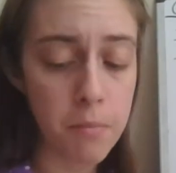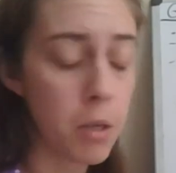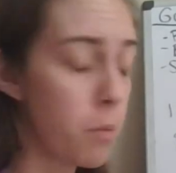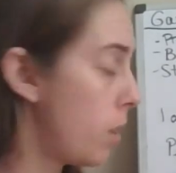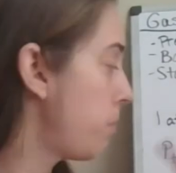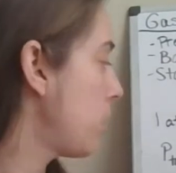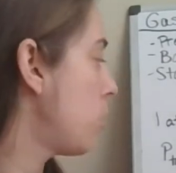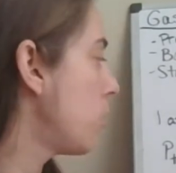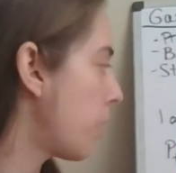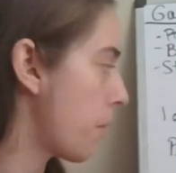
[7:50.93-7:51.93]
P1,
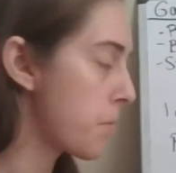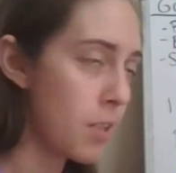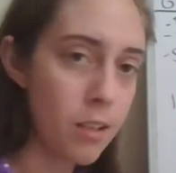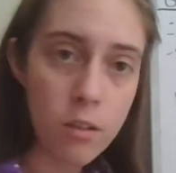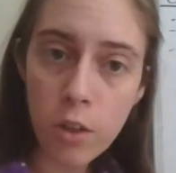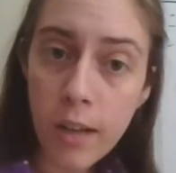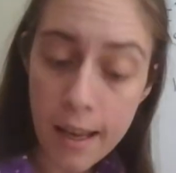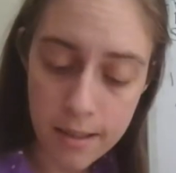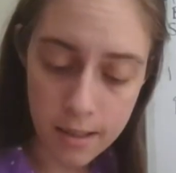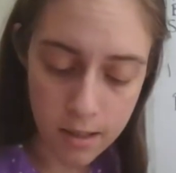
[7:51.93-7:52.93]
P2, they represent your
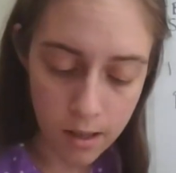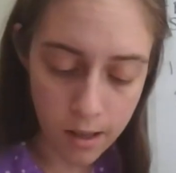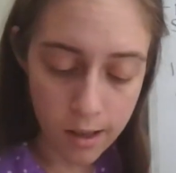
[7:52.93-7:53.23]
gases.